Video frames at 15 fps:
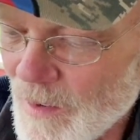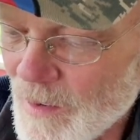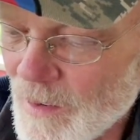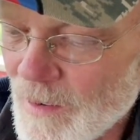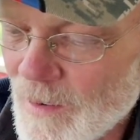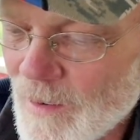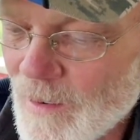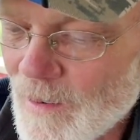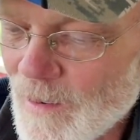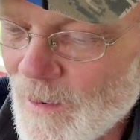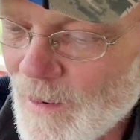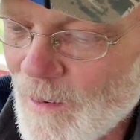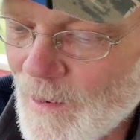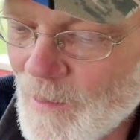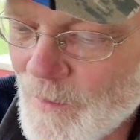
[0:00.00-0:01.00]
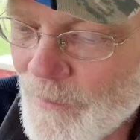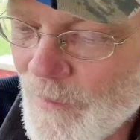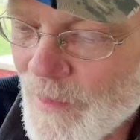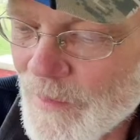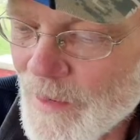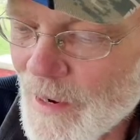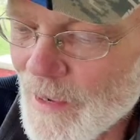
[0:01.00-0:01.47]

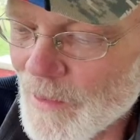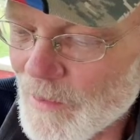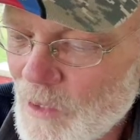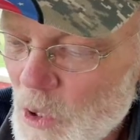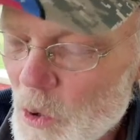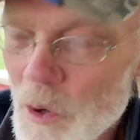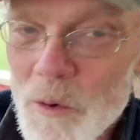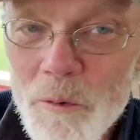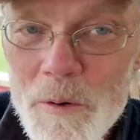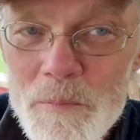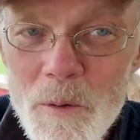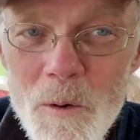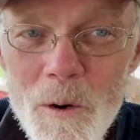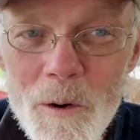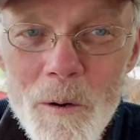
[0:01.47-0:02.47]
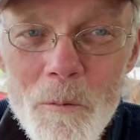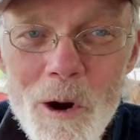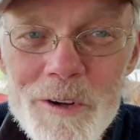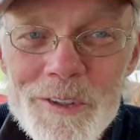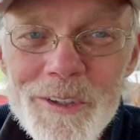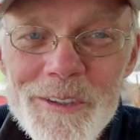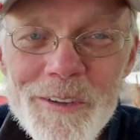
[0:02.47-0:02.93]
Yeah, court reporter,
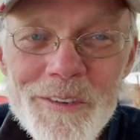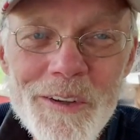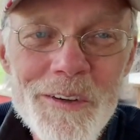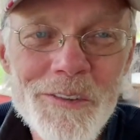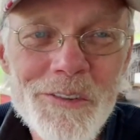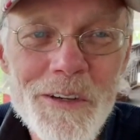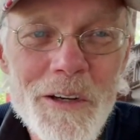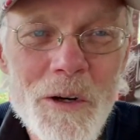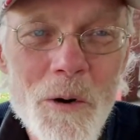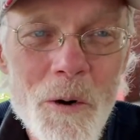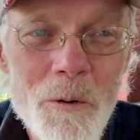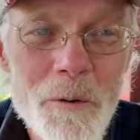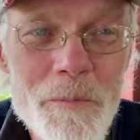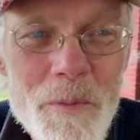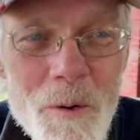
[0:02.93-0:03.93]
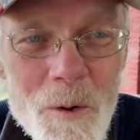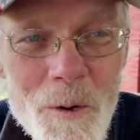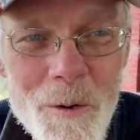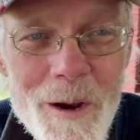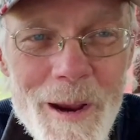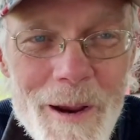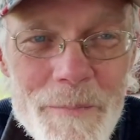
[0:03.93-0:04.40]
Washington D.C. court
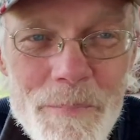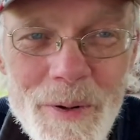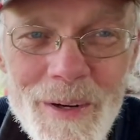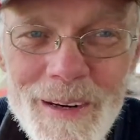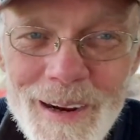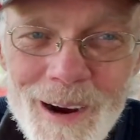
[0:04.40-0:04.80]
reporter AP.